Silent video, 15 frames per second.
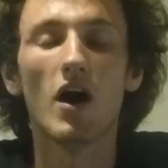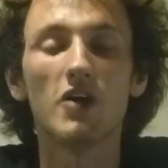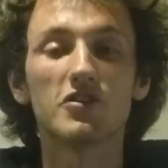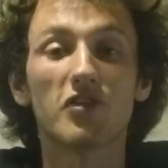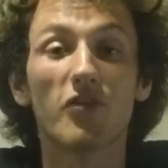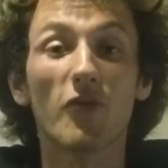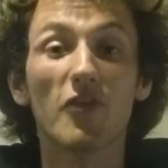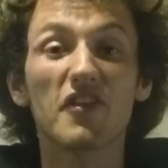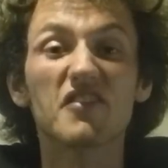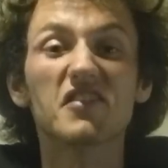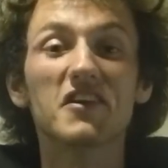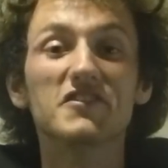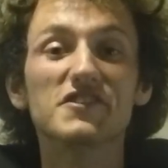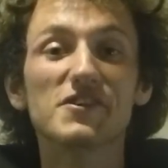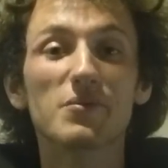I just thought that this
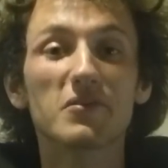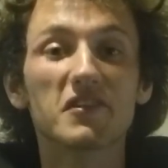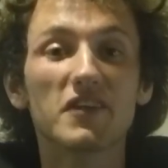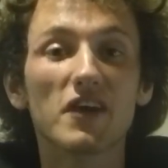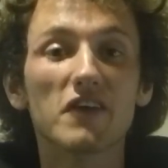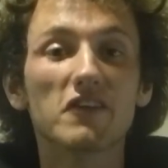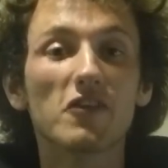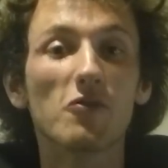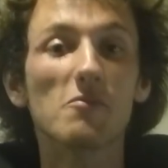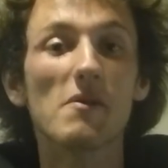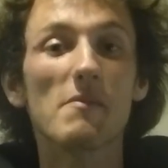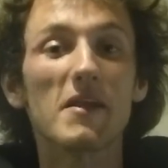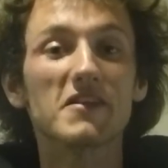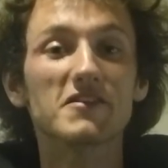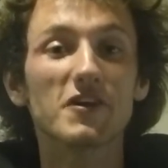idea was a nice little
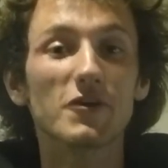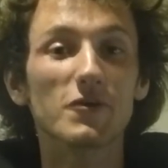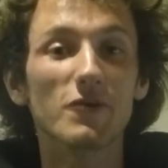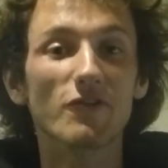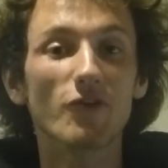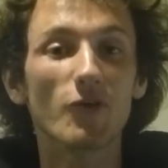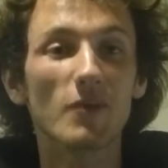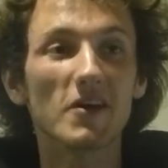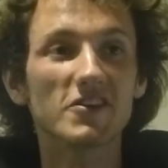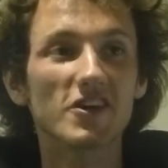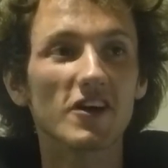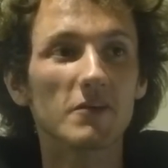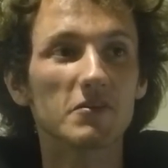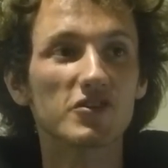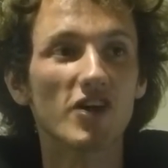memento of all my
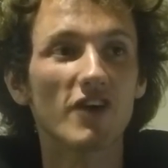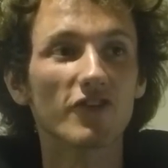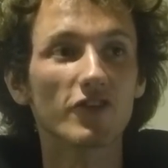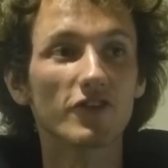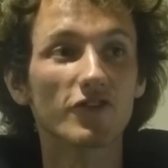times travelling.